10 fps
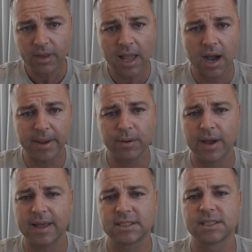
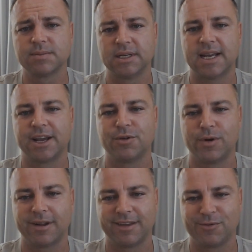Anyway, that's just my take on
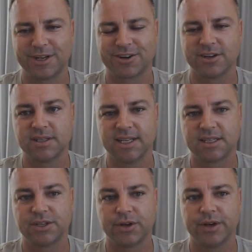where I think West Coast
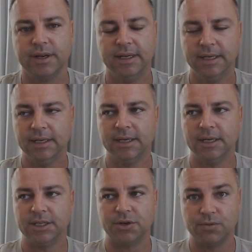needs to turn
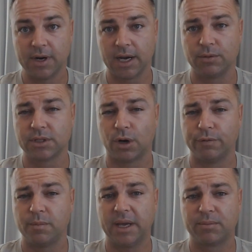to really
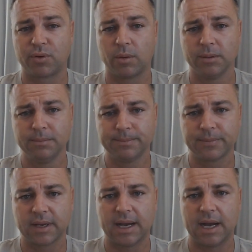resolve a big problem.
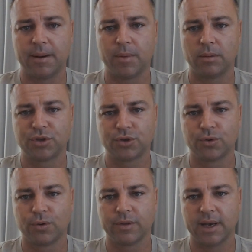I'm
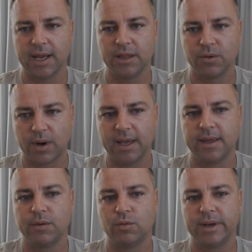sure that either way
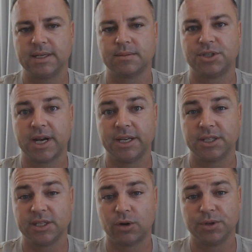there will be some
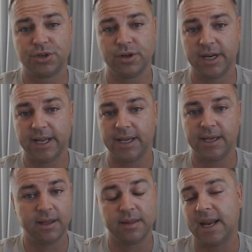changes in
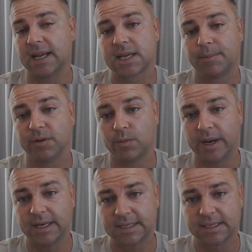opportunity in the next couple of
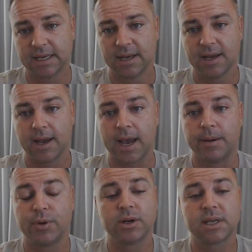weeks.
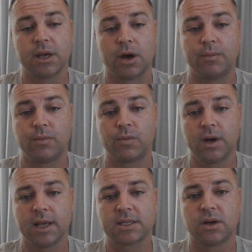And personally, I'm
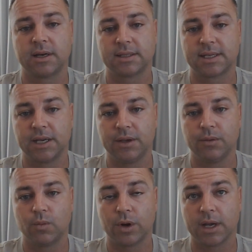really excited to
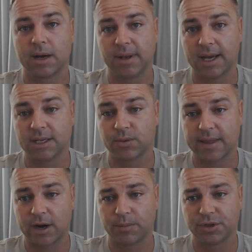see what young players will
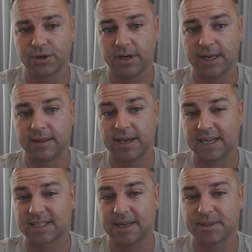get that opportunity at the
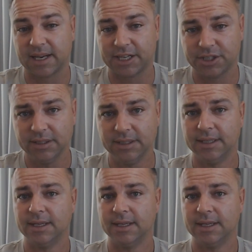next team selection.